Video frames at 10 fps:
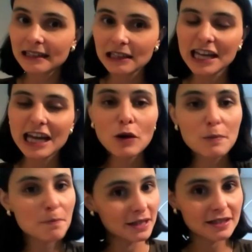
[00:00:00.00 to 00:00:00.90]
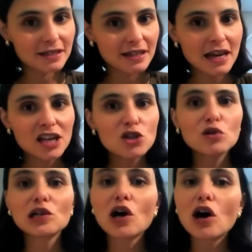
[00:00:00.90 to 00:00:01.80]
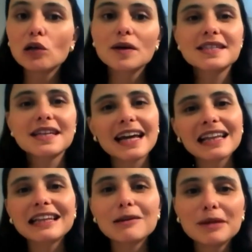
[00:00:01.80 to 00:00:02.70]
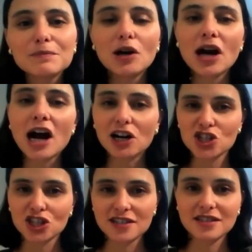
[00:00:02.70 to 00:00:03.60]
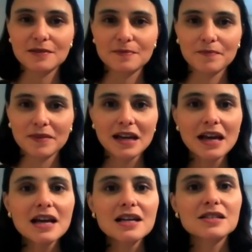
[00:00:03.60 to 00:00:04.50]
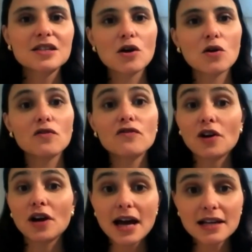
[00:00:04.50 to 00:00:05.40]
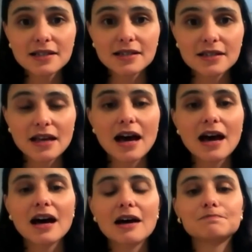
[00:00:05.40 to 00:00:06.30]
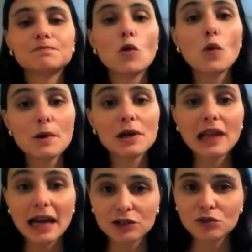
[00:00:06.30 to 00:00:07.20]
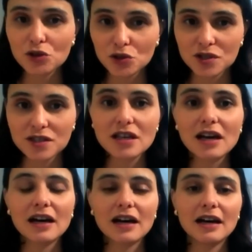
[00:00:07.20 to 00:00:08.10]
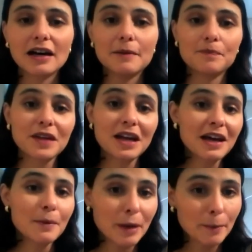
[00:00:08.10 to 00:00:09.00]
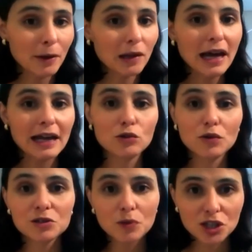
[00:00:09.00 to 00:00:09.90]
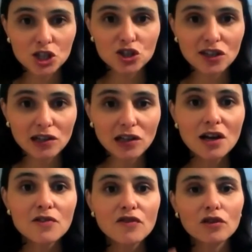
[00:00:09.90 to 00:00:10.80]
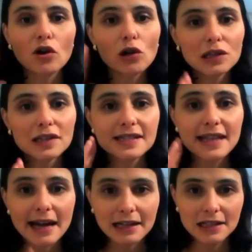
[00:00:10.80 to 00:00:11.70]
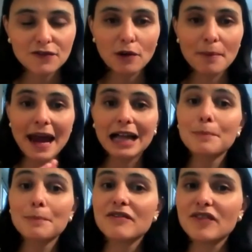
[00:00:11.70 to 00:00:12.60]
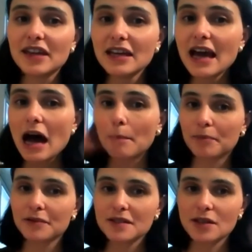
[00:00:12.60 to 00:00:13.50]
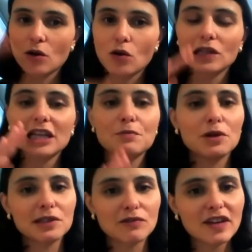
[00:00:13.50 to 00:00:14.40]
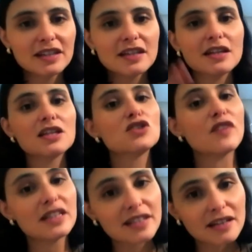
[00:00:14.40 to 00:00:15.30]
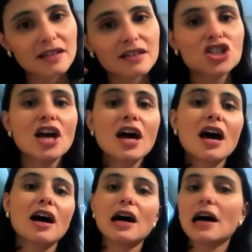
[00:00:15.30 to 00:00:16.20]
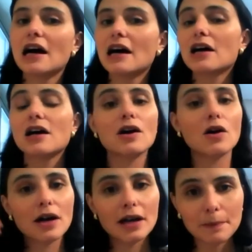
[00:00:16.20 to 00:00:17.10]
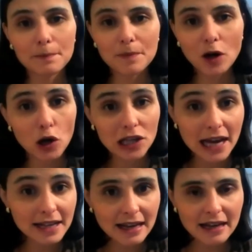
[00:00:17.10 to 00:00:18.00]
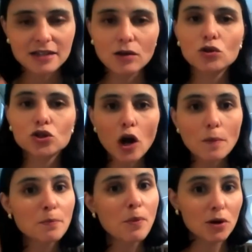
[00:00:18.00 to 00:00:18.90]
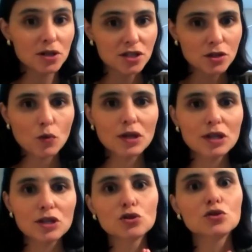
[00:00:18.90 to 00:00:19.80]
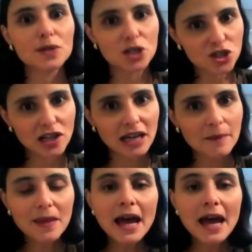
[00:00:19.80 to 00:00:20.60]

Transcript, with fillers: steel equipment, you will always get a little bit more harshness. So for us, um, we like to use um, people and do it traditional for all the styles from LBV up. So late bottle vintage, vintage, uh, in colheita, uh, so top ports we do traditionally,